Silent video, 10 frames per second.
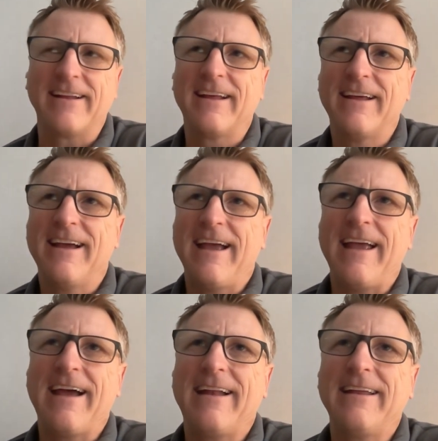And,
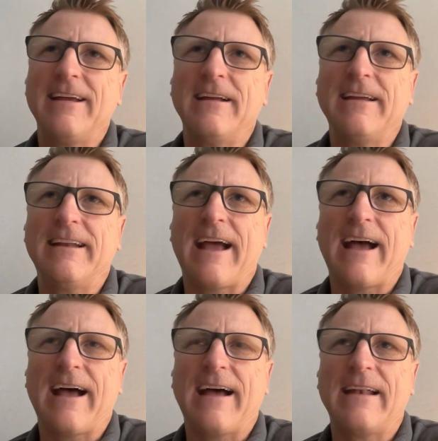and it, it
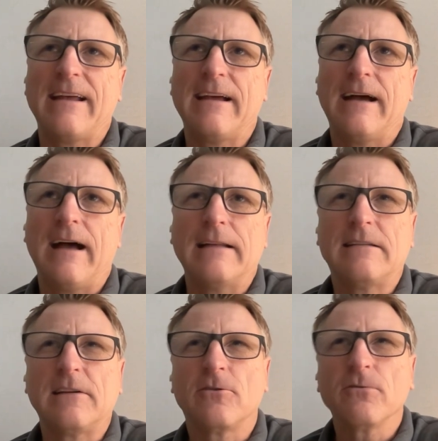had a
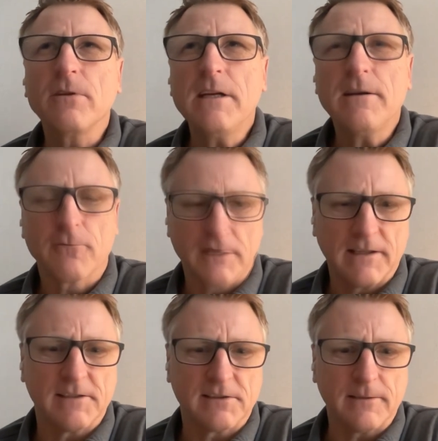degree of
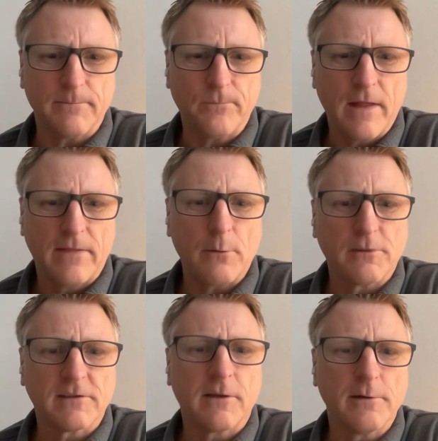realism that
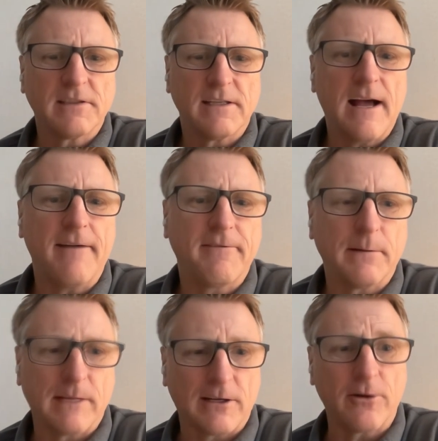was close enough
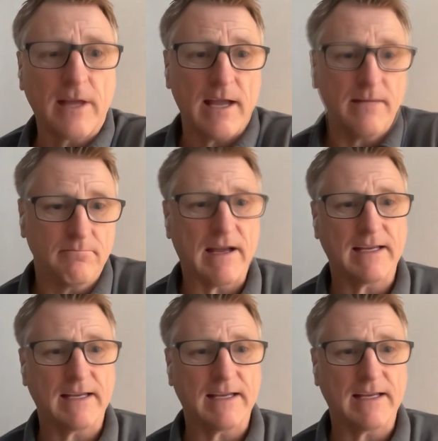that I'm like, okay,